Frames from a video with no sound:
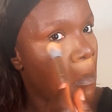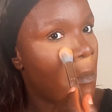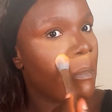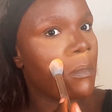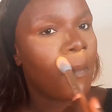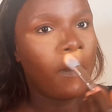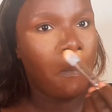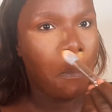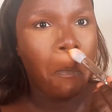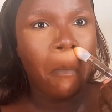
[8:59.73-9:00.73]
Okay,
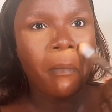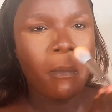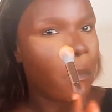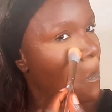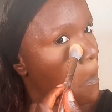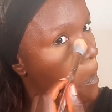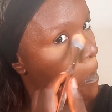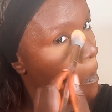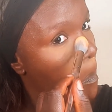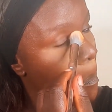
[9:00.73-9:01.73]
now as I do this,
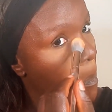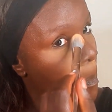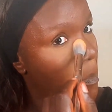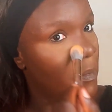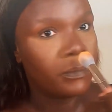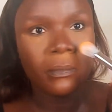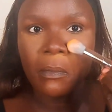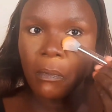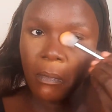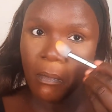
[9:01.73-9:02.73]
I'm blending as
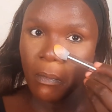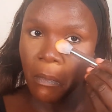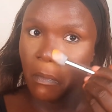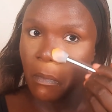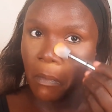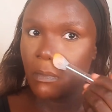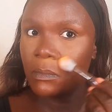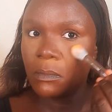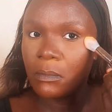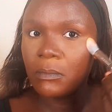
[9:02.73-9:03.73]
well
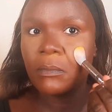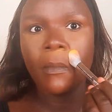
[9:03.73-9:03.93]
because I don't